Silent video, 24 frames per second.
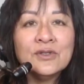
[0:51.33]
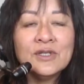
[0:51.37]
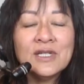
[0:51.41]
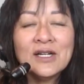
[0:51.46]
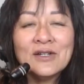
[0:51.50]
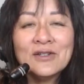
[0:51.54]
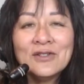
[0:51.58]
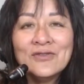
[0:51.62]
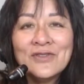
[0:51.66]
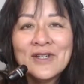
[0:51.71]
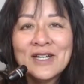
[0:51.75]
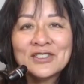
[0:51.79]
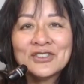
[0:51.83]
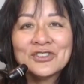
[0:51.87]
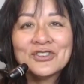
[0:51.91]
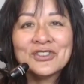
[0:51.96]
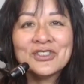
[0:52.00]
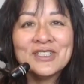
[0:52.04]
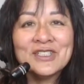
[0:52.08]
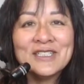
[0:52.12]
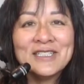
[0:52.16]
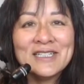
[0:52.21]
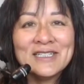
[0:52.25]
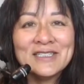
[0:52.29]
Now you've
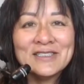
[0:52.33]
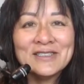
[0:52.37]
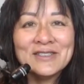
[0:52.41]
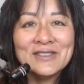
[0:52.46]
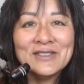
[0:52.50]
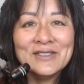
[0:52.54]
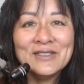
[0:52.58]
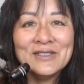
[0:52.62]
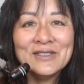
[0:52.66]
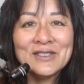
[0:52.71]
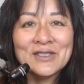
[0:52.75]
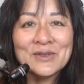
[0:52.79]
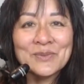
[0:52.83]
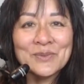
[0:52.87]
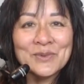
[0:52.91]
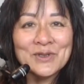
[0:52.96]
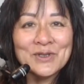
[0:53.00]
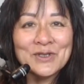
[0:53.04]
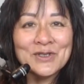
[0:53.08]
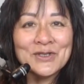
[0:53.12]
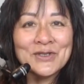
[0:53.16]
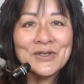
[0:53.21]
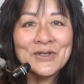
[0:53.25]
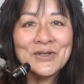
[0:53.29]
actually got these
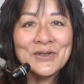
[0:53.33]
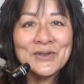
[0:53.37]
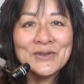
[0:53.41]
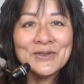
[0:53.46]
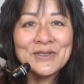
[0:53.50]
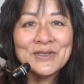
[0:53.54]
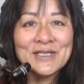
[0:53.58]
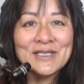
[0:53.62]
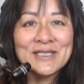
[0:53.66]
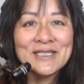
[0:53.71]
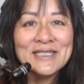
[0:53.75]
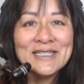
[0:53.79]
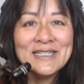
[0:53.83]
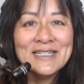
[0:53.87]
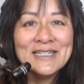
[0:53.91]
results.